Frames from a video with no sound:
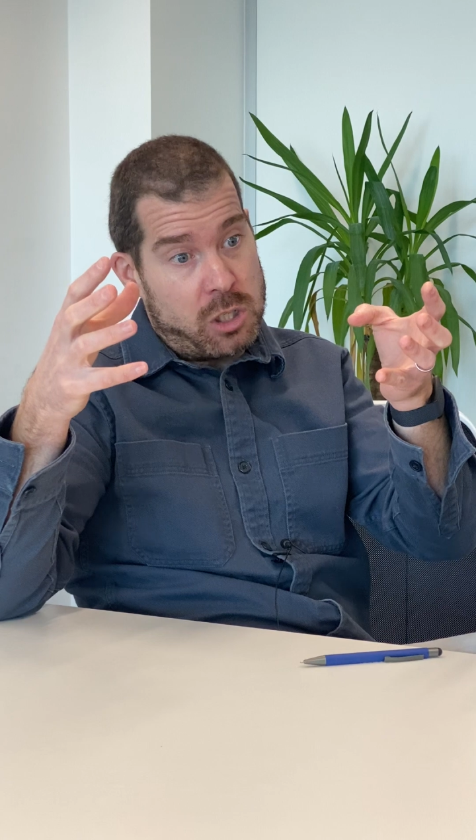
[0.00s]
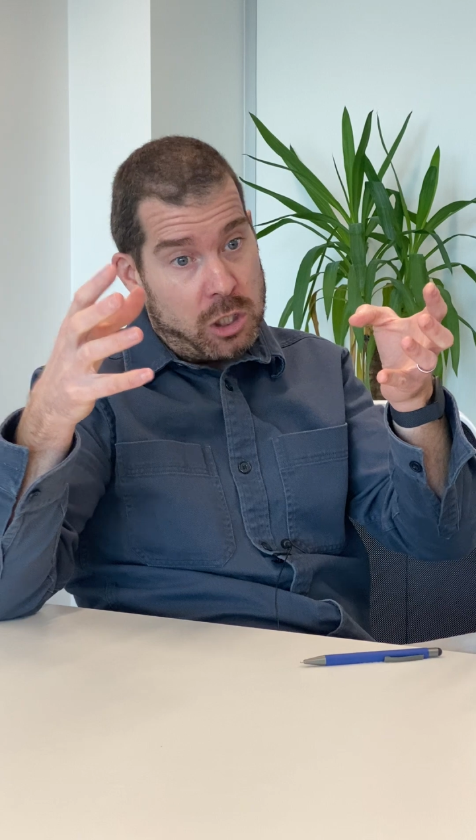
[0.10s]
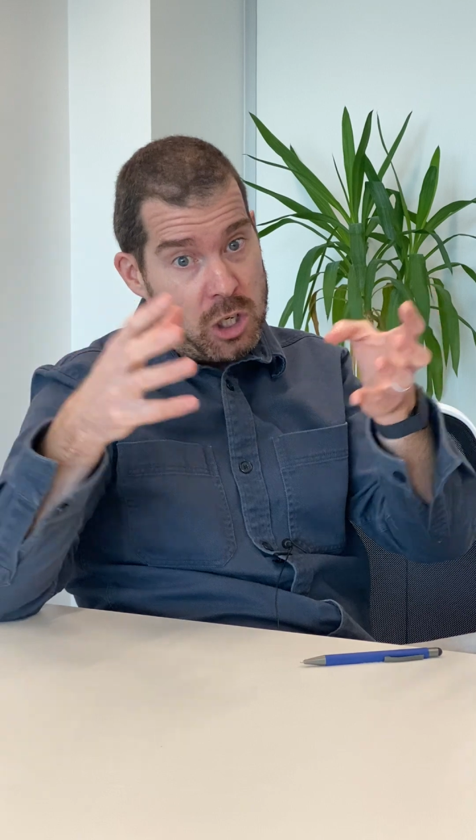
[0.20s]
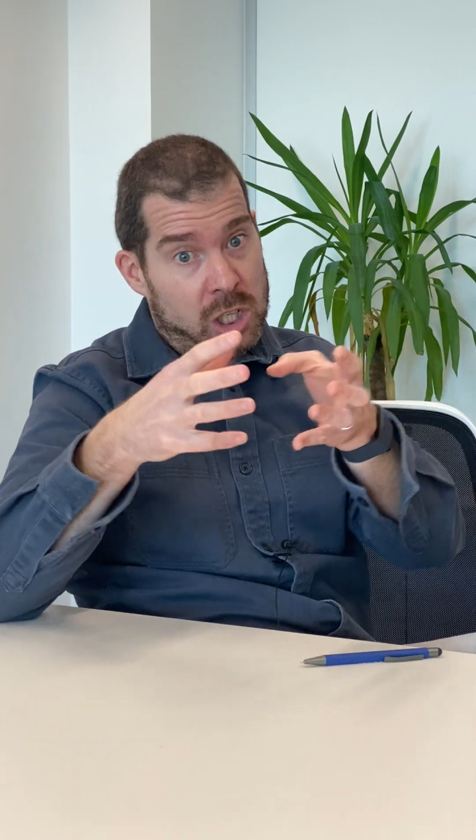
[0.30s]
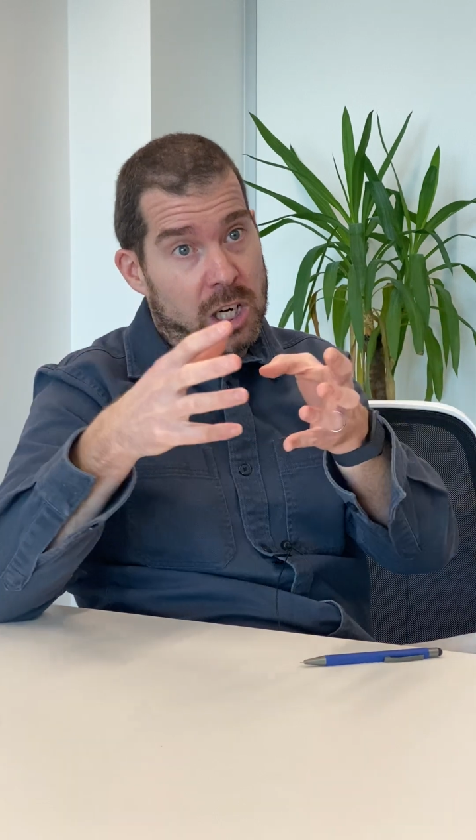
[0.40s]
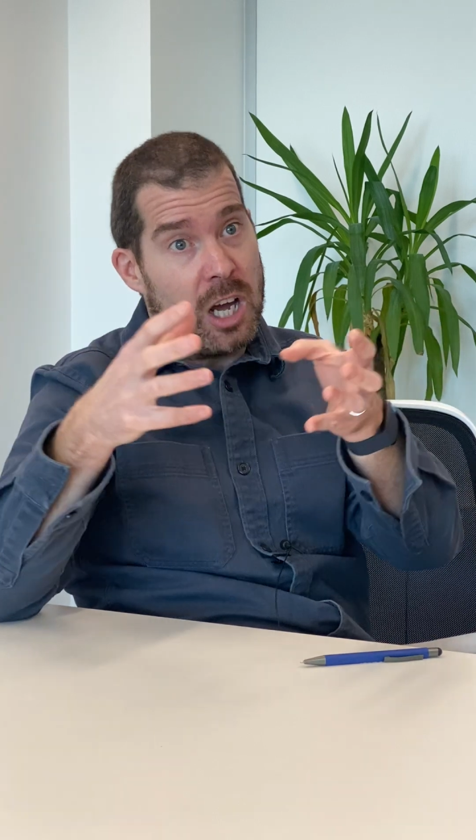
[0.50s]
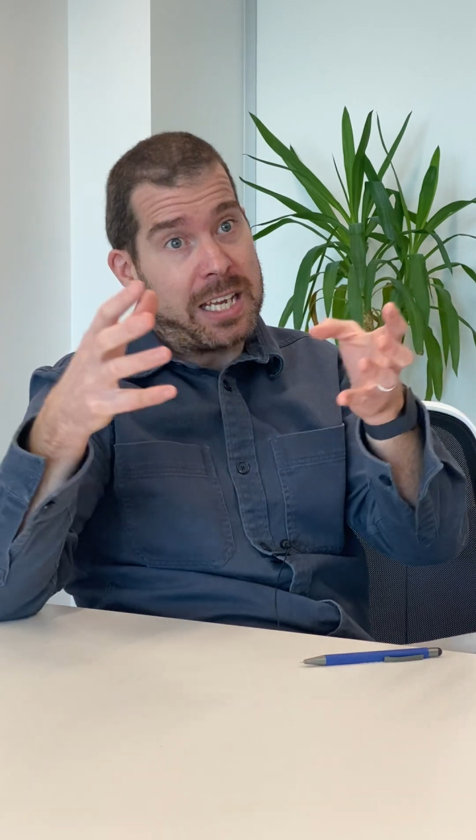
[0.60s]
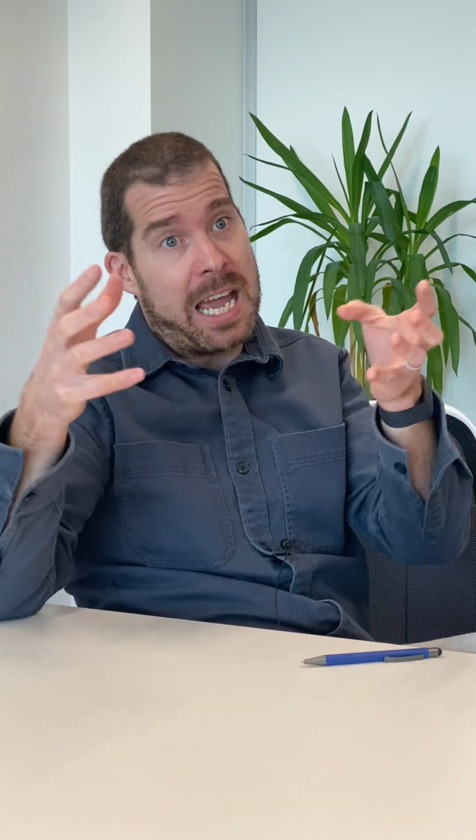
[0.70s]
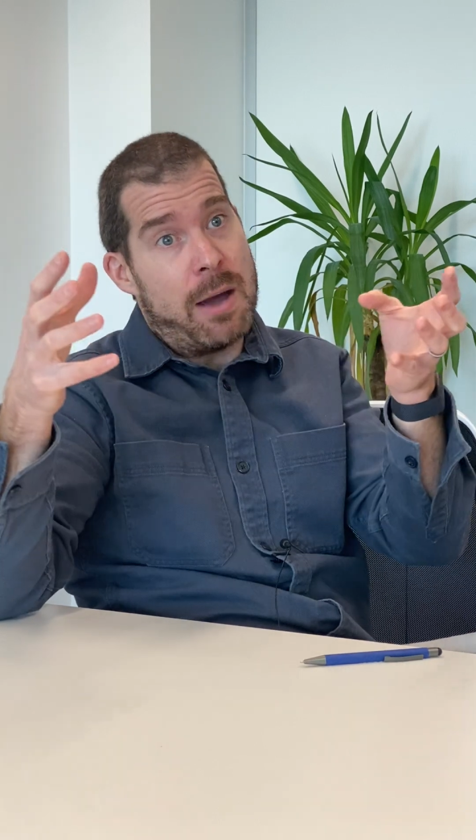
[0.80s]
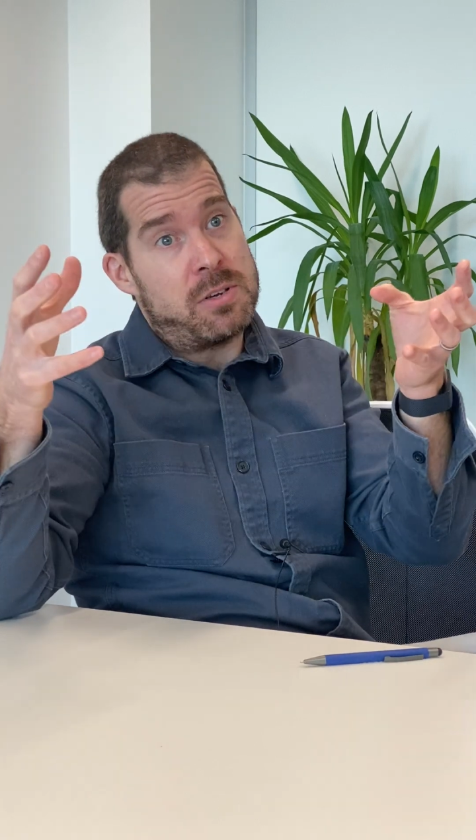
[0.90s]
to look like,
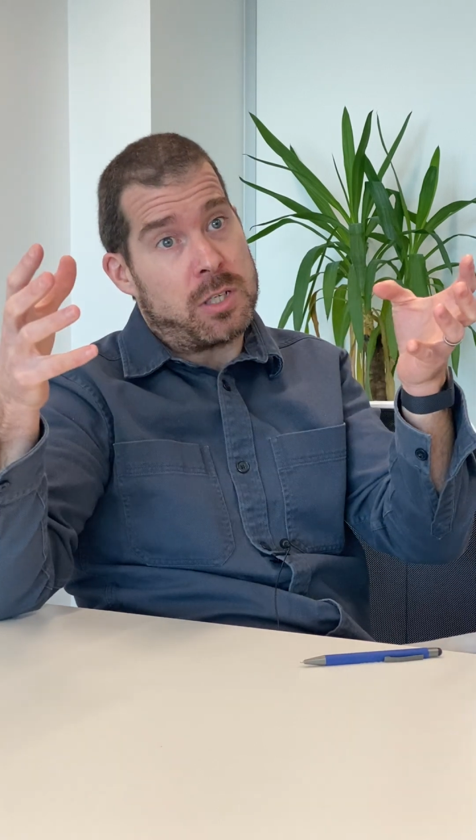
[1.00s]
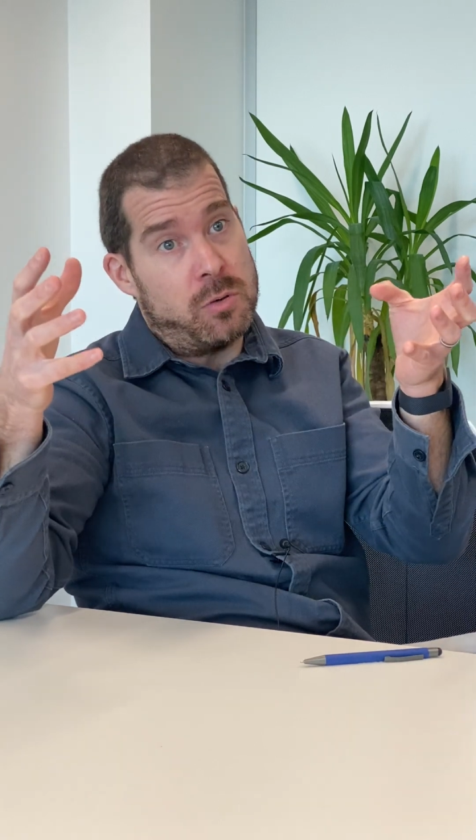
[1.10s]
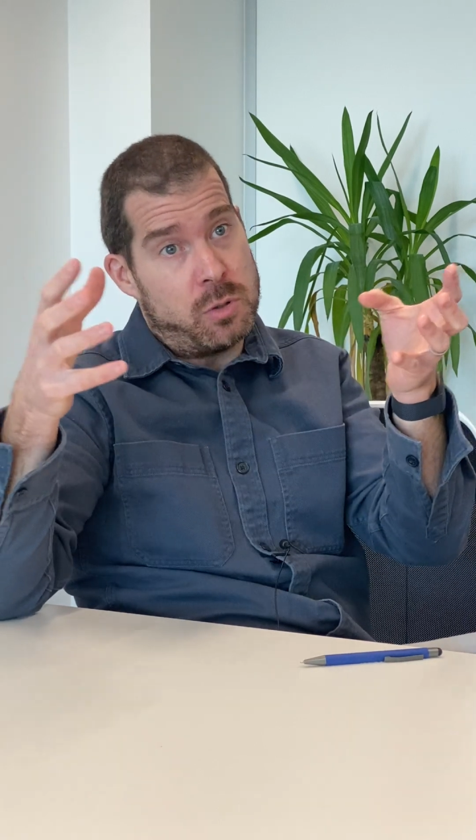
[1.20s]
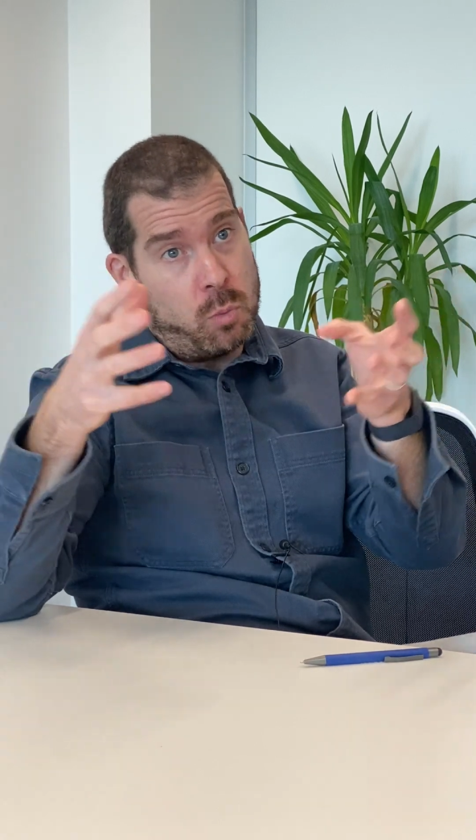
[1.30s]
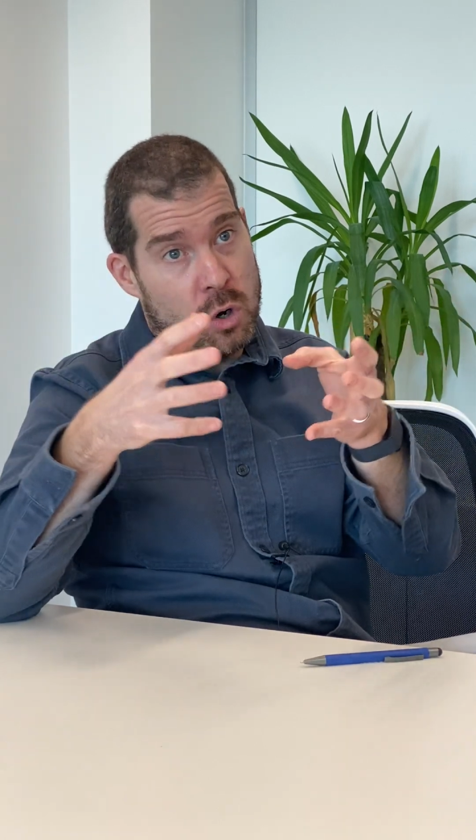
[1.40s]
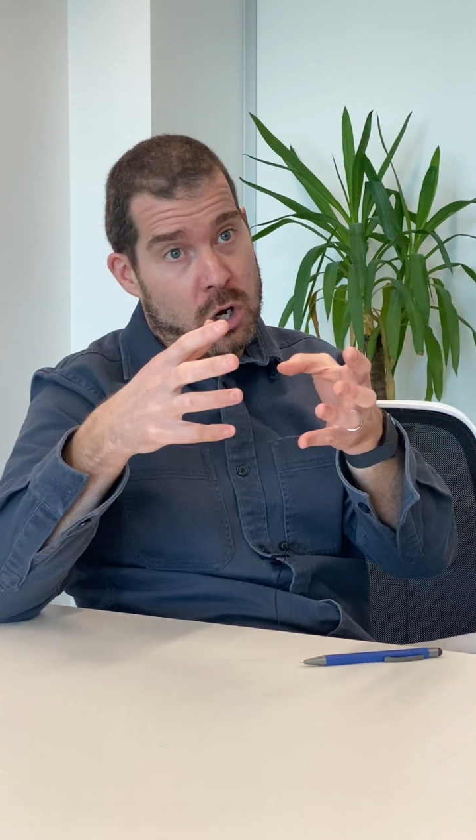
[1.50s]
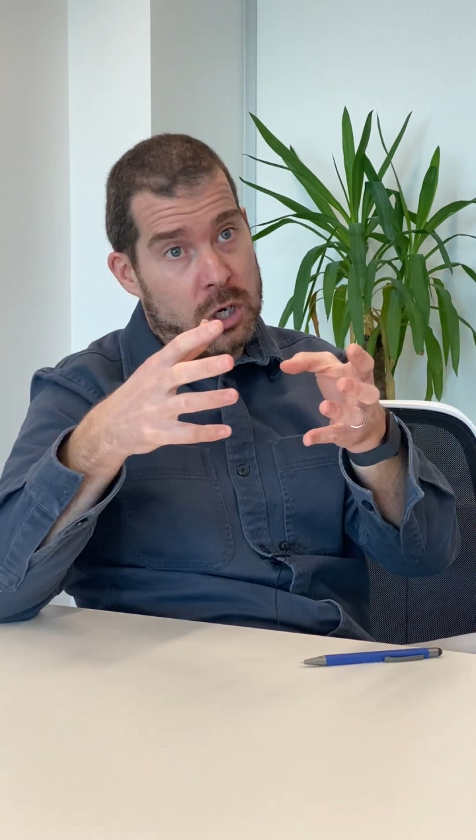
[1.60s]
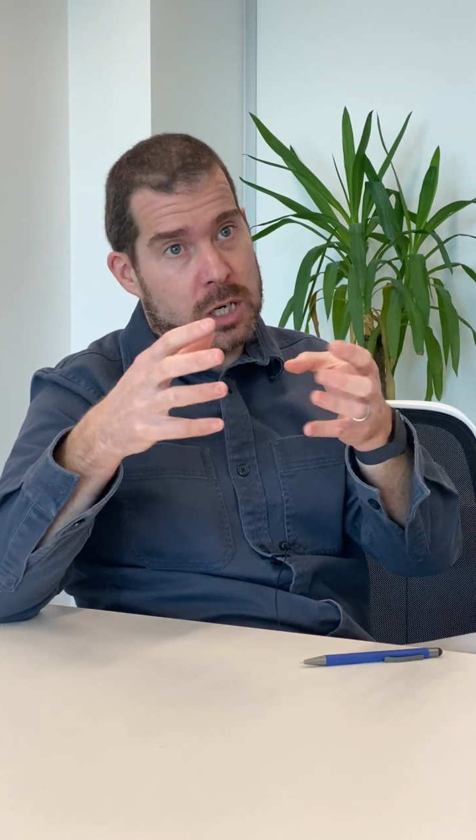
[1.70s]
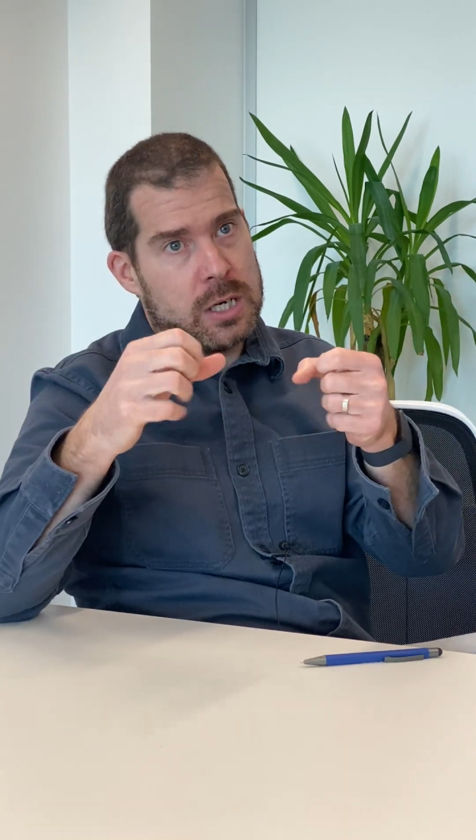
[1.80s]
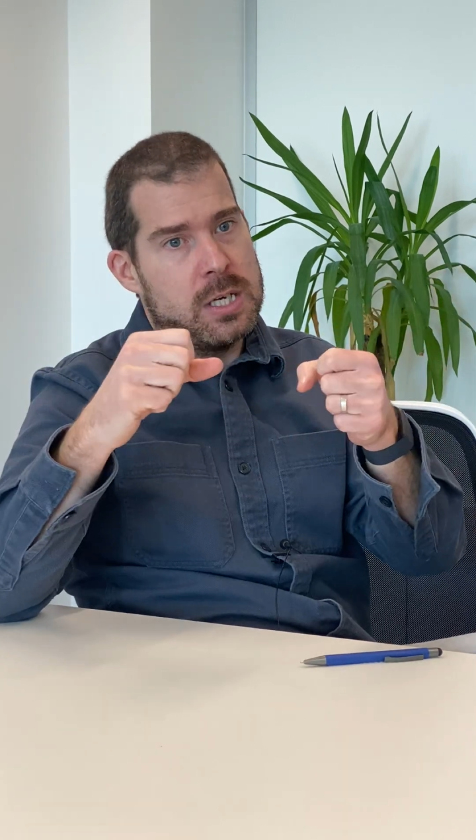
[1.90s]
how it's going to work,